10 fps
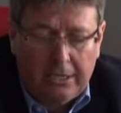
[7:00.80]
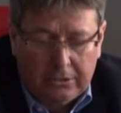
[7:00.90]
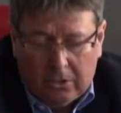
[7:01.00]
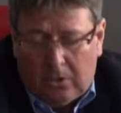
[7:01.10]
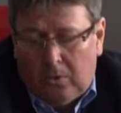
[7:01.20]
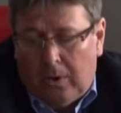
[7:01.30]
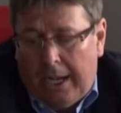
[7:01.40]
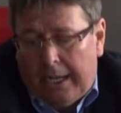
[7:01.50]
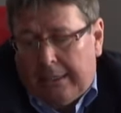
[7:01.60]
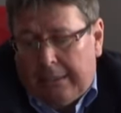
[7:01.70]
So,
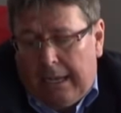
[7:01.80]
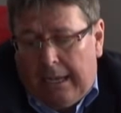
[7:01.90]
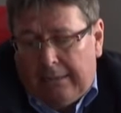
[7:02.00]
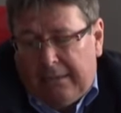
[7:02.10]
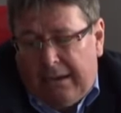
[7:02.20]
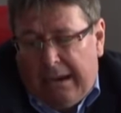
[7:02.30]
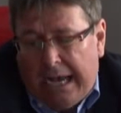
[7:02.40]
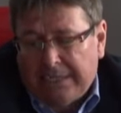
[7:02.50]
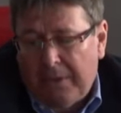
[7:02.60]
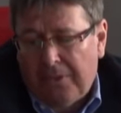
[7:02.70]
and
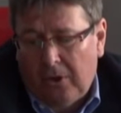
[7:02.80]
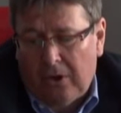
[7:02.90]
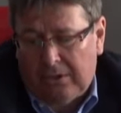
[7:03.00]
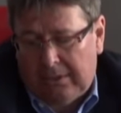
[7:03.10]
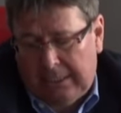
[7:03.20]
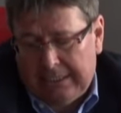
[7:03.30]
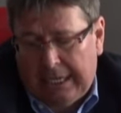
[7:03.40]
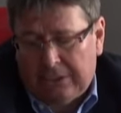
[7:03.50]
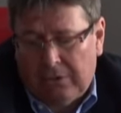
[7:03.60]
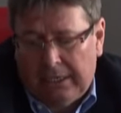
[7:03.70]
as we thought, is
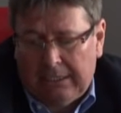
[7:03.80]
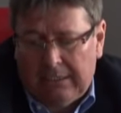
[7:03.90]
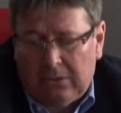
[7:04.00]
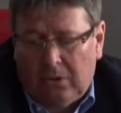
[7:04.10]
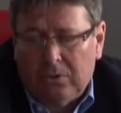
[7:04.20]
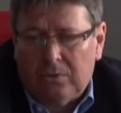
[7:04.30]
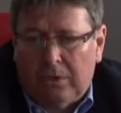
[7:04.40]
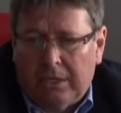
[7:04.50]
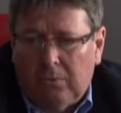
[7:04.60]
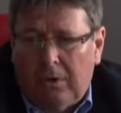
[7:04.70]
actually that those
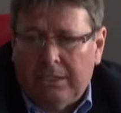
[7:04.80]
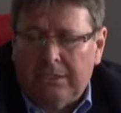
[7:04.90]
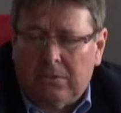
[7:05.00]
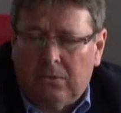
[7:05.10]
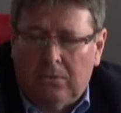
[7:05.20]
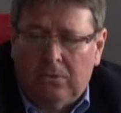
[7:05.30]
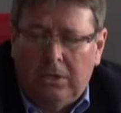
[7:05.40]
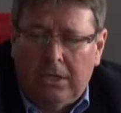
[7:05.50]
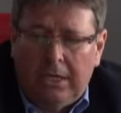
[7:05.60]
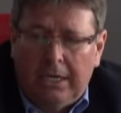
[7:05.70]
were the ones
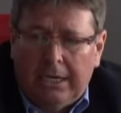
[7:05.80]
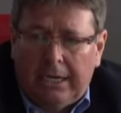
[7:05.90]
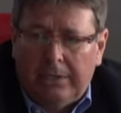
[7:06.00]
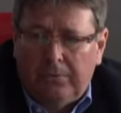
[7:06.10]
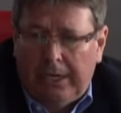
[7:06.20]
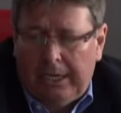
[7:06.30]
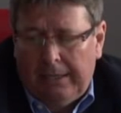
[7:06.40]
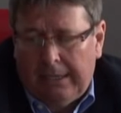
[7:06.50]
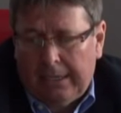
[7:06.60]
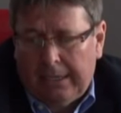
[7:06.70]
who can
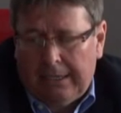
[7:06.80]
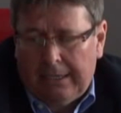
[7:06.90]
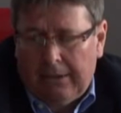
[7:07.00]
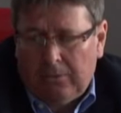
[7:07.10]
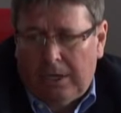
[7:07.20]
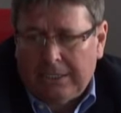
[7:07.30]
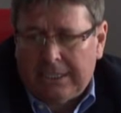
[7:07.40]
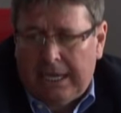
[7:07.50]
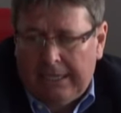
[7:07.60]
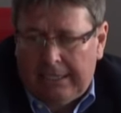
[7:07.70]
really, on one
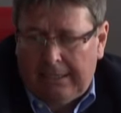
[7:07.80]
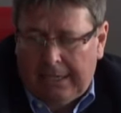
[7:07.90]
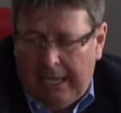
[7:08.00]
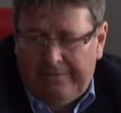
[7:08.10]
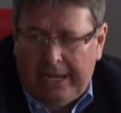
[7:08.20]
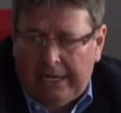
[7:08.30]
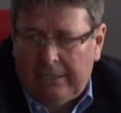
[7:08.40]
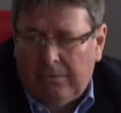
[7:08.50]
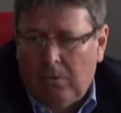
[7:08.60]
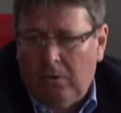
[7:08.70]
side, have an
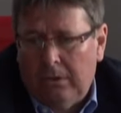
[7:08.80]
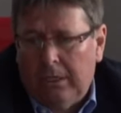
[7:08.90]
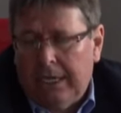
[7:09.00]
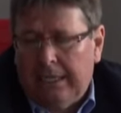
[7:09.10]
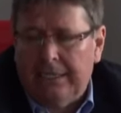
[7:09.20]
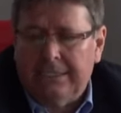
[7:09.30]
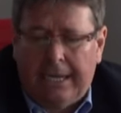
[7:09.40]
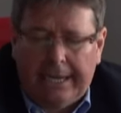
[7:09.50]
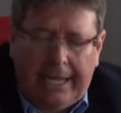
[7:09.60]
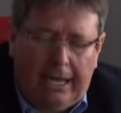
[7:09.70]
active role, and on the other
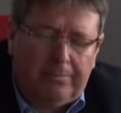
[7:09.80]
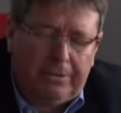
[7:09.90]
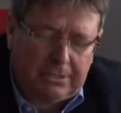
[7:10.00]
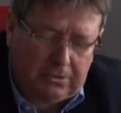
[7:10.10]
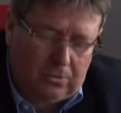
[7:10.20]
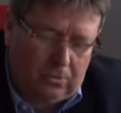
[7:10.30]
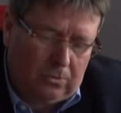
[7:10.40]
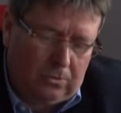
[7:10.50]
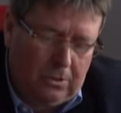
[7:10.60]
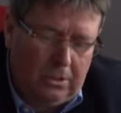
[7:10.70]
side, help us
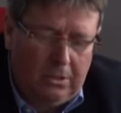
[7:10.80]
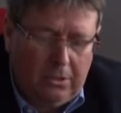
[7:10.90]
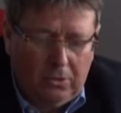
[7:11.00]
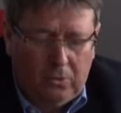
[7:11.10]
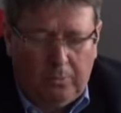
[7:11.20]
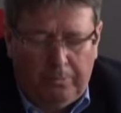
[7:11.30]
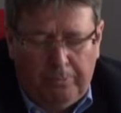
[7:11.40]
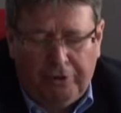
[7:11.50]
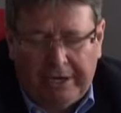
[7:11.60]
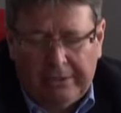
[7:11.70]
to
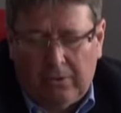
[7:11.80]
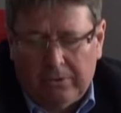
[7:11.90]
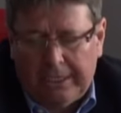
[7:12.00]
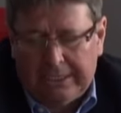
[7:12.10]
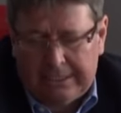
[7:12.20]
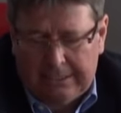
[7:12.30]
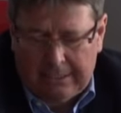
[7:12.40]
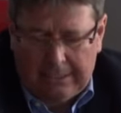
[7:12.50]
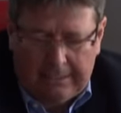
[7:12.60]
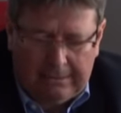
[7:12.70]
bring all these
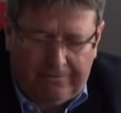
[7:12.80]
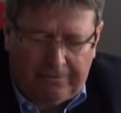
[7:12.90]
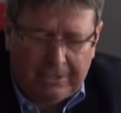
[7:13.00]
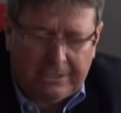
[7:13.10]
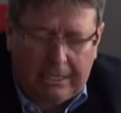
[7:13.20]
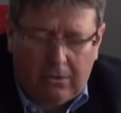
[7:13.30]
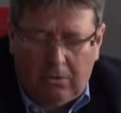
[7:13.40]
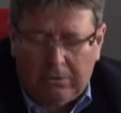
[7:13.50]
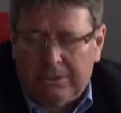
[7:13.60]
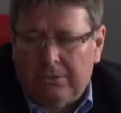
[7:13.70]
different
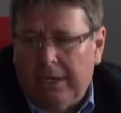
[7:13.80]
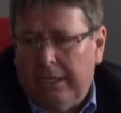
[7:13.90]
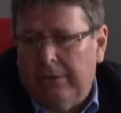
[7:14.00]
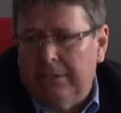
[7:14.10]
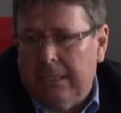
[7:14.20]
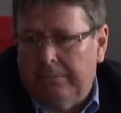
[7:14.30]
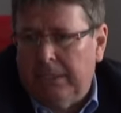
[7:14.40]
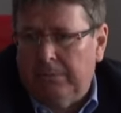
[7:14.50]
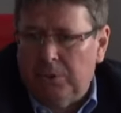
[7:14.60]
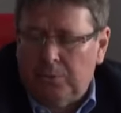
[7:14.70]
stakeholders together in
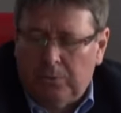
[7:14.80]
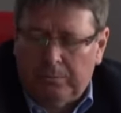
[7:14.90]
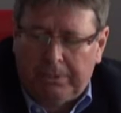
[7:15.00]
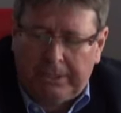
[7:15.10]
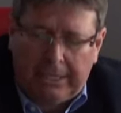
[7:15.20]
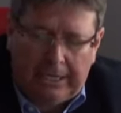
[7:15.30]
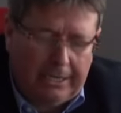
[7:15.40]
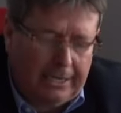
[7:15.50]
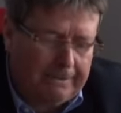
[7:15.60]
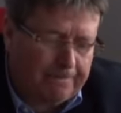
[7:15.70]
something which would be
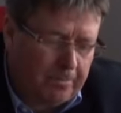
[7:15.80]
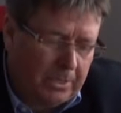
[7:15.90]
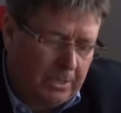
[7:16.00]
then a